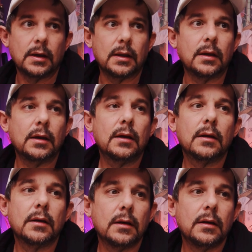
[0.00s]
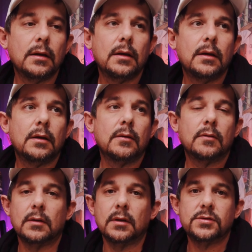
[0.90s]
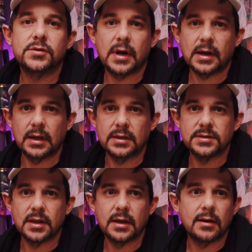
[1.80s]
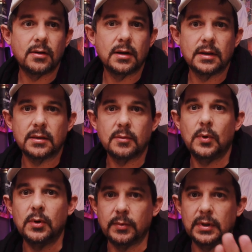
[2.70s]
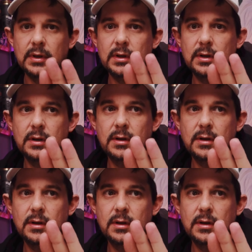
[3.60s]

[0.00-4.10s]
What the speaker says: Okay. Well, tracking's not on at the moment.